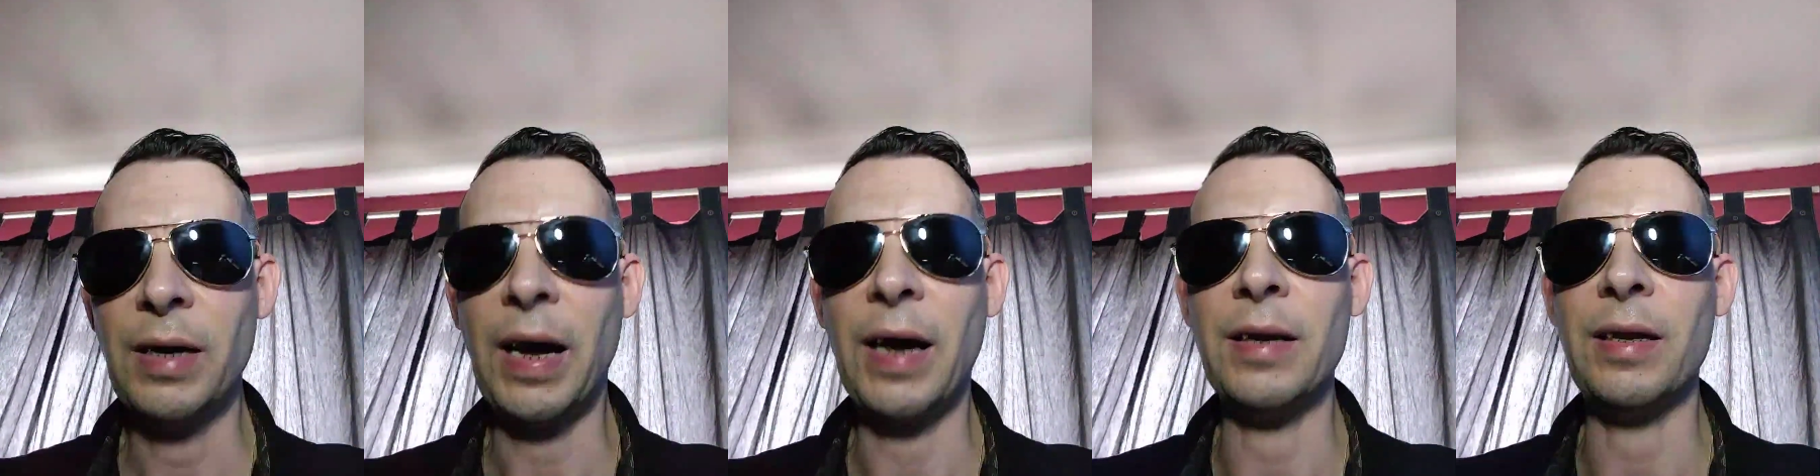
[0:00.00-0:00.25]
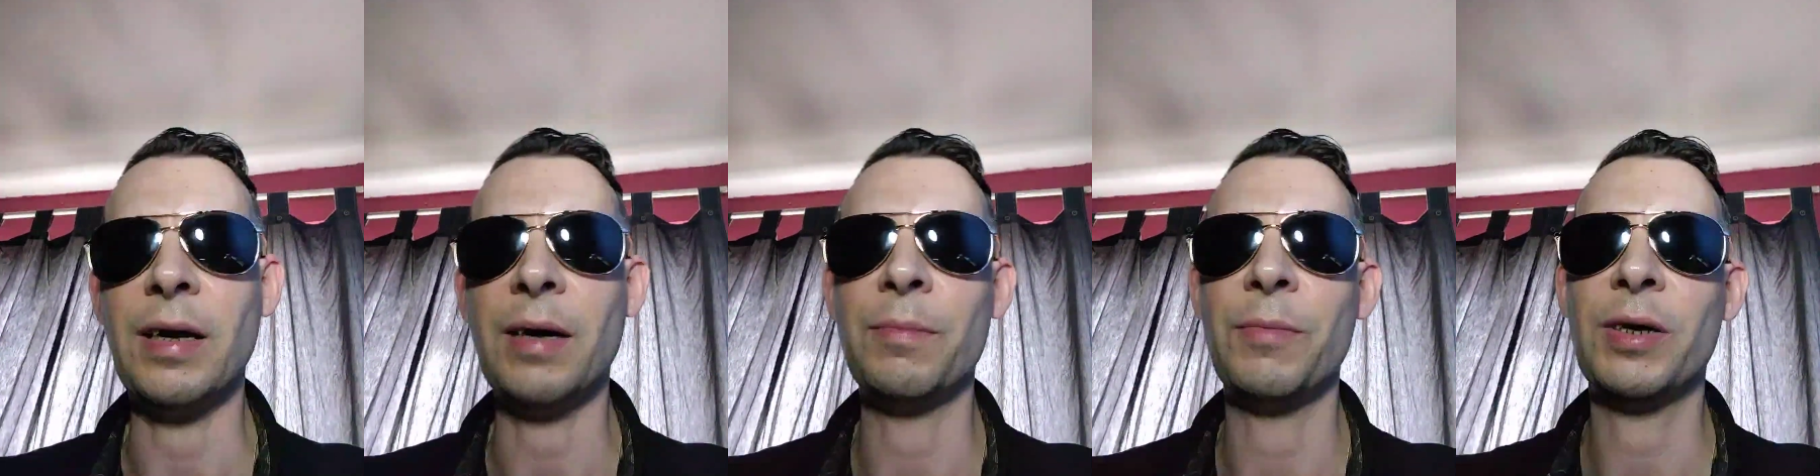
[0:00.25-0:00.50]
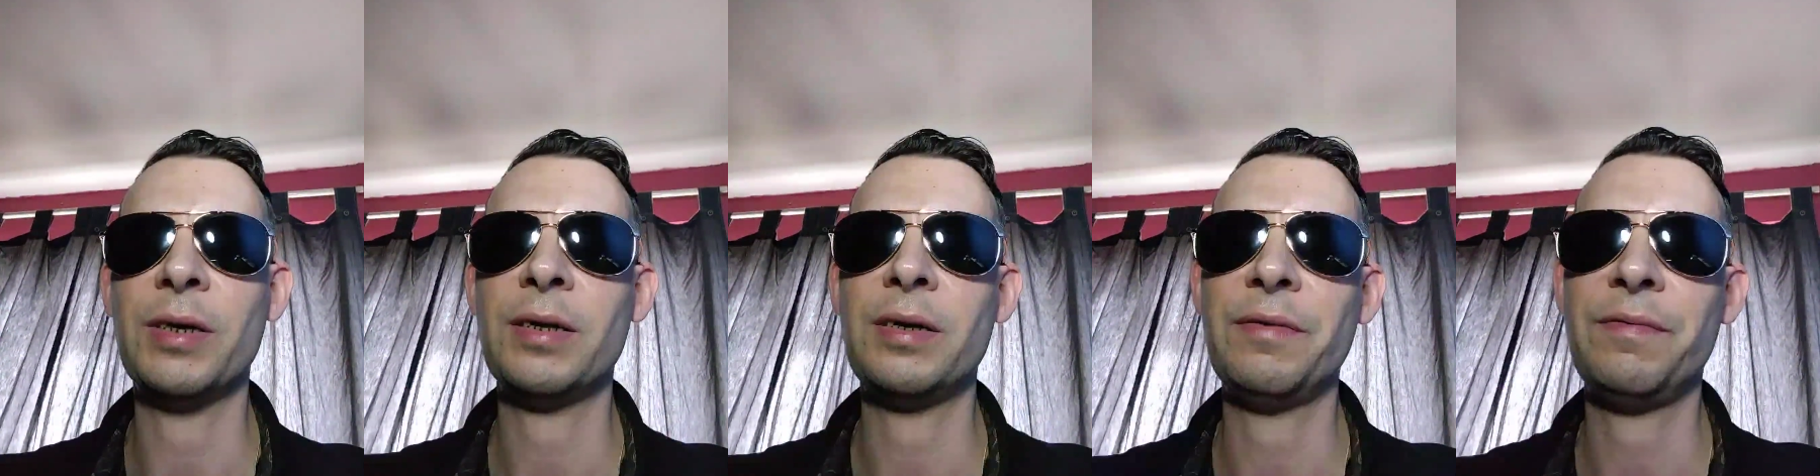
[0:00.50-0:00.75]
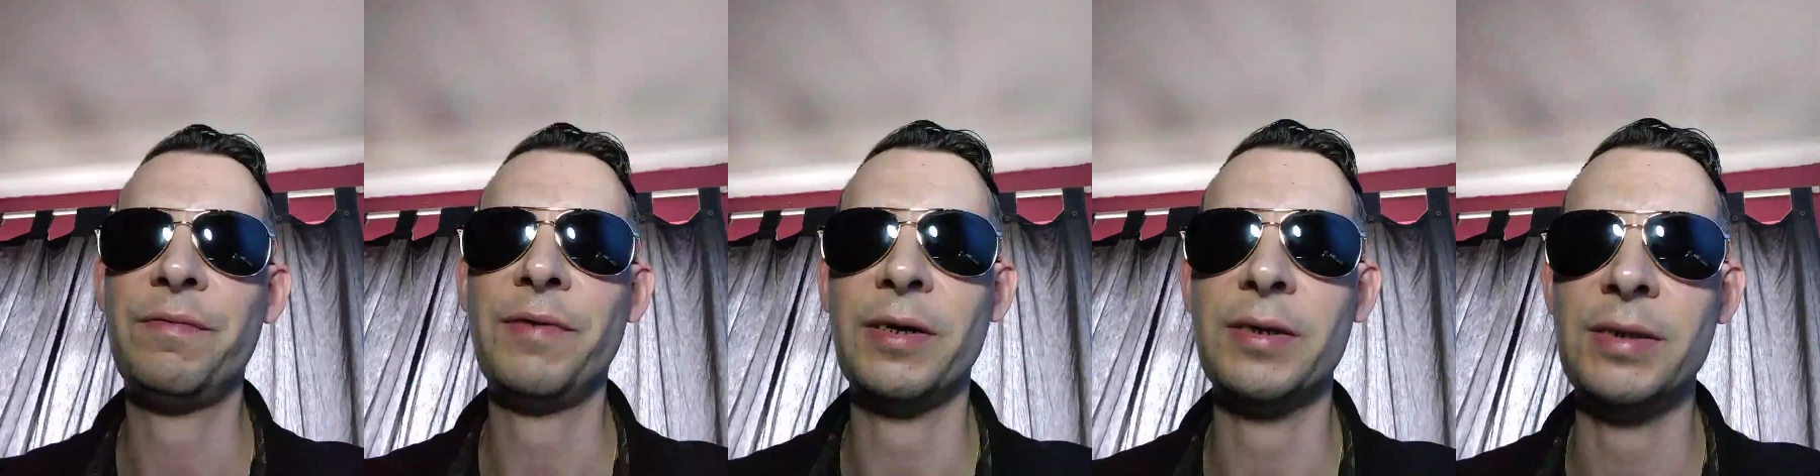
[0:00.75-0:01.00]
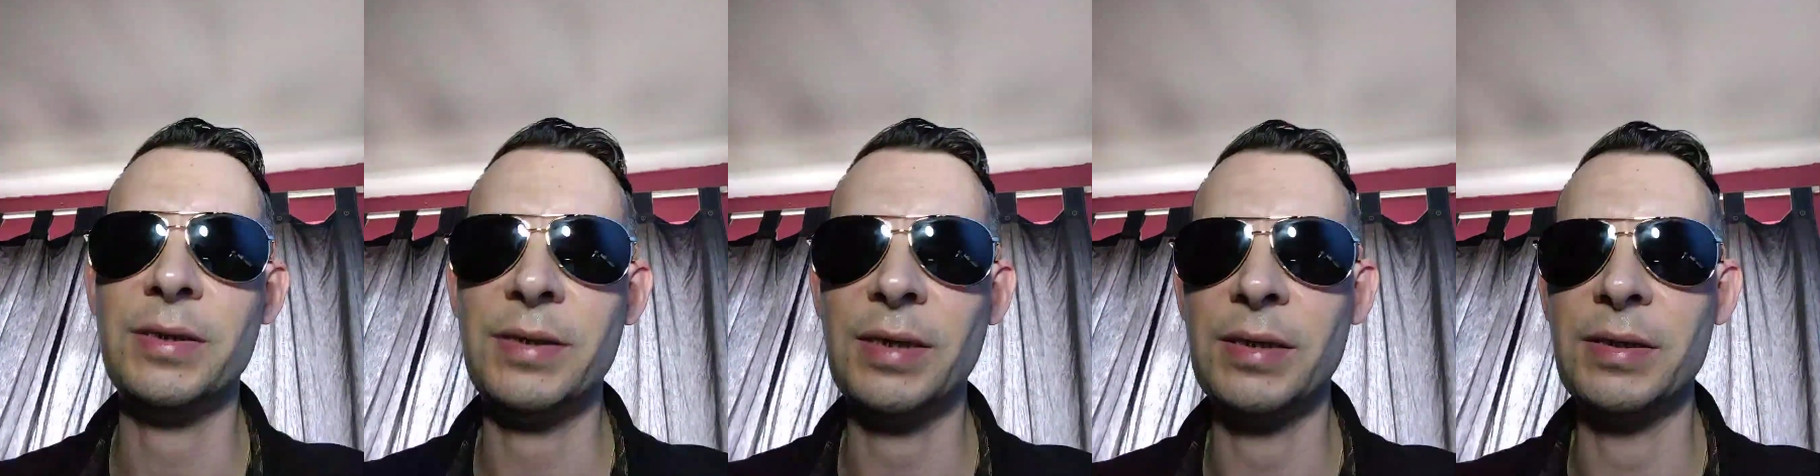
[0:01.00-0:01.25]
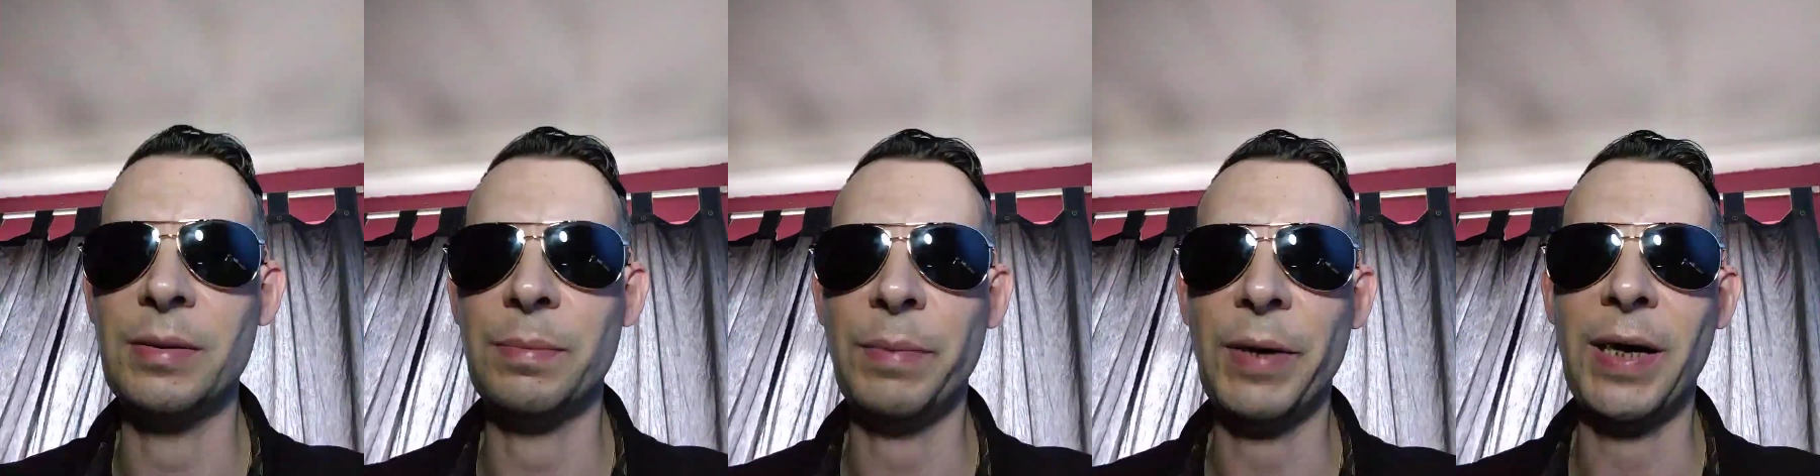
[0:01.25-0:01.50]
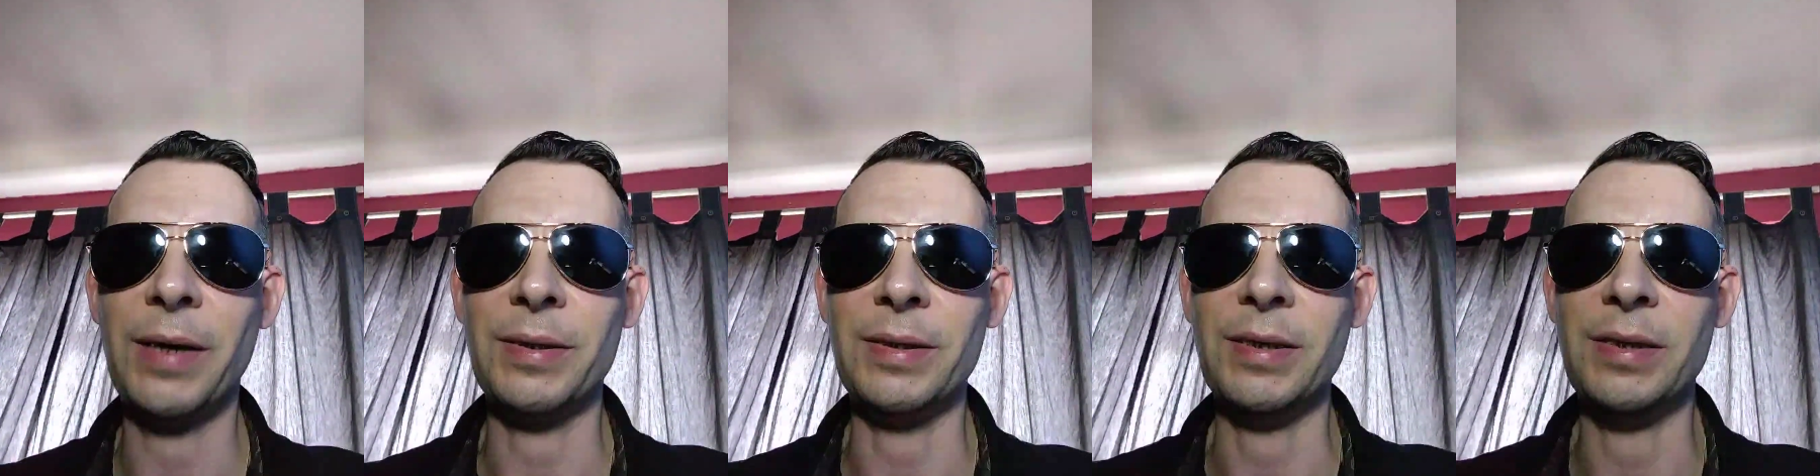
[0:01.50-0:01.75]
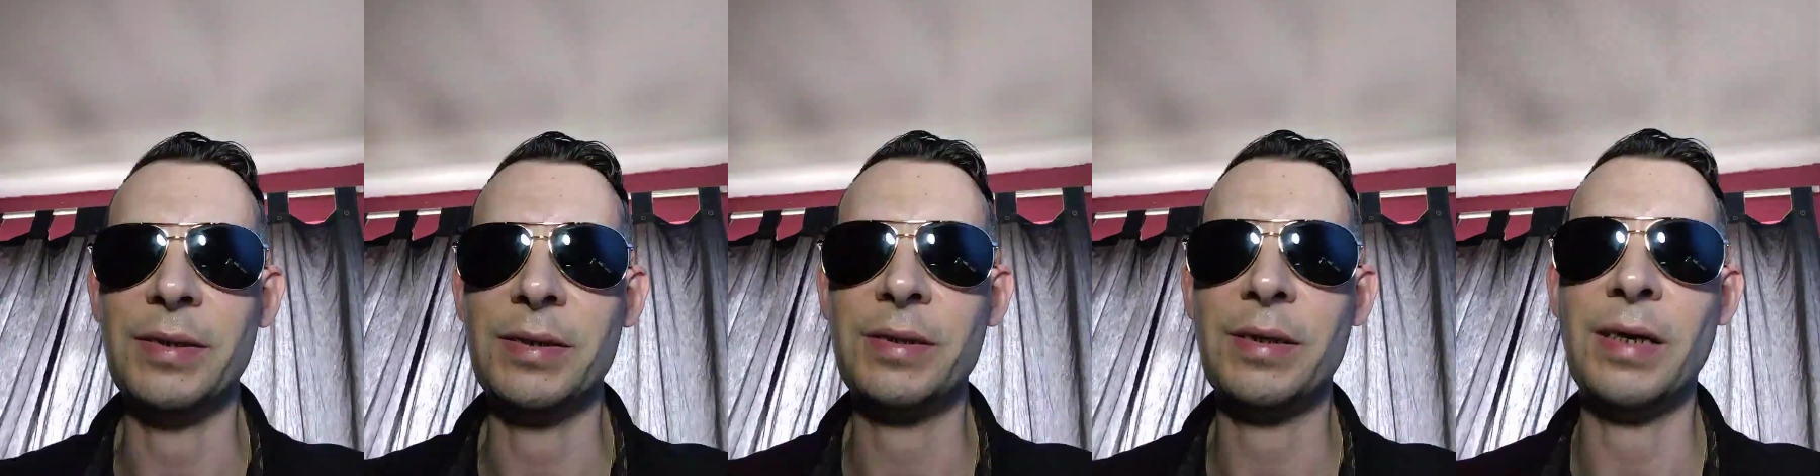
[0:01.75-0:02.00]
And one of the funny things about
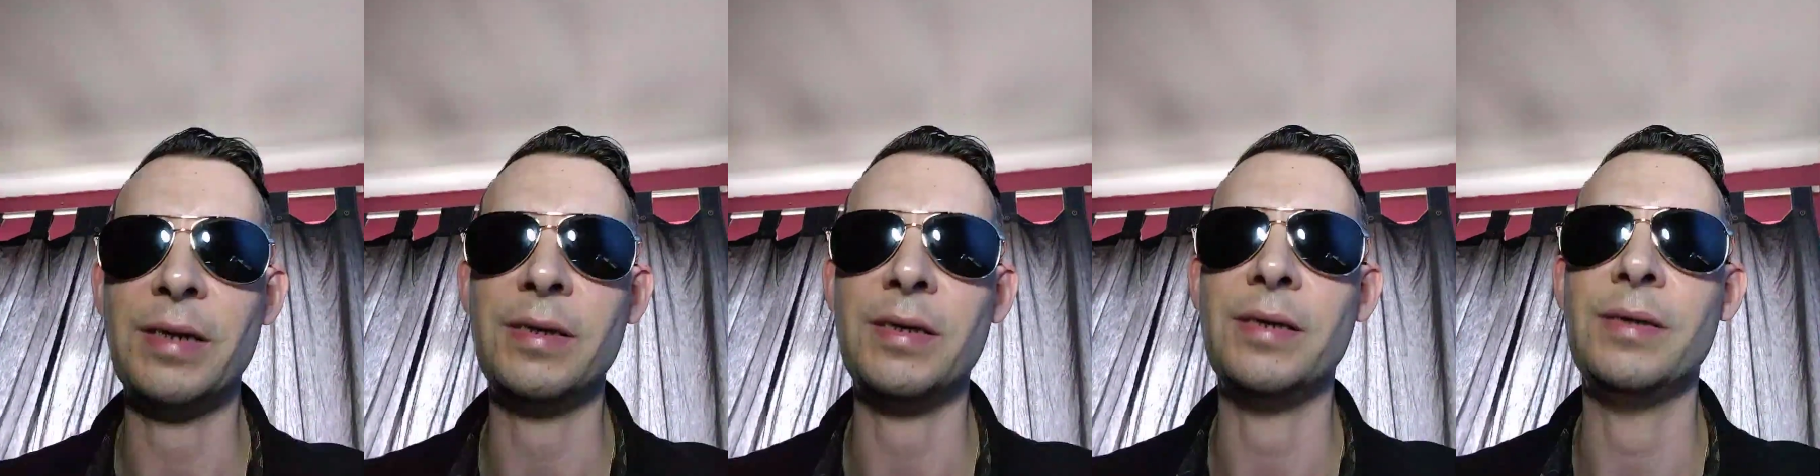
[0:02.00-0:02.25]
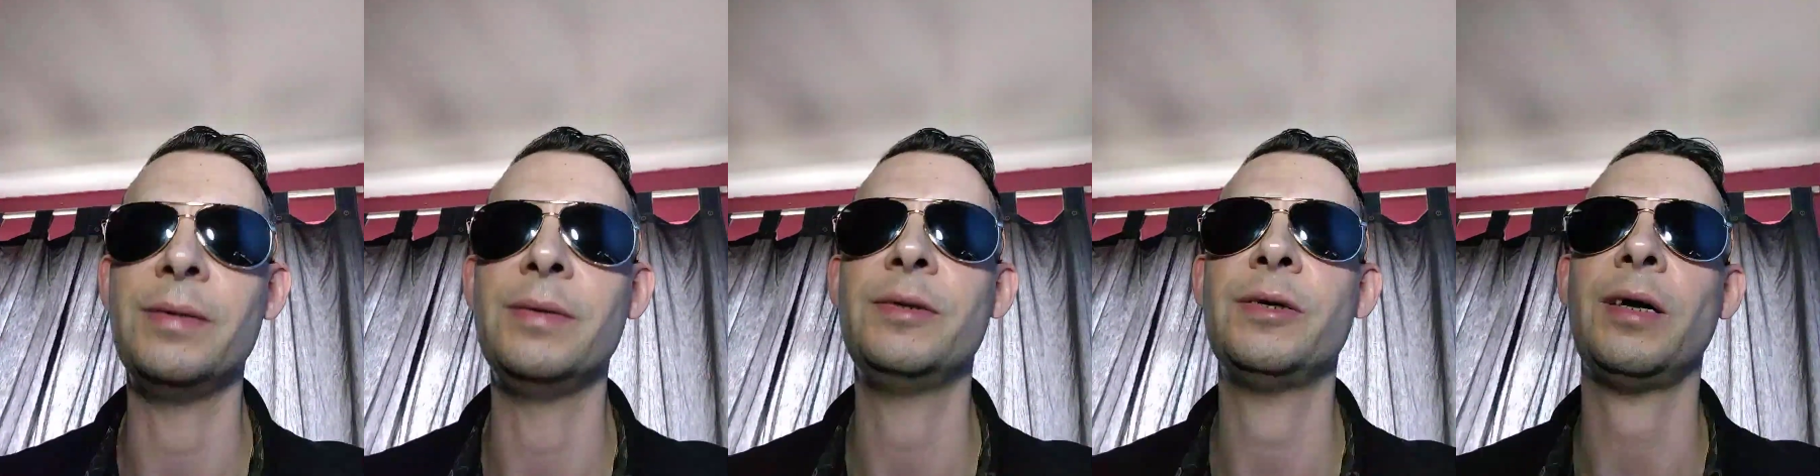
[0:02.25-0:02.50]
it is sending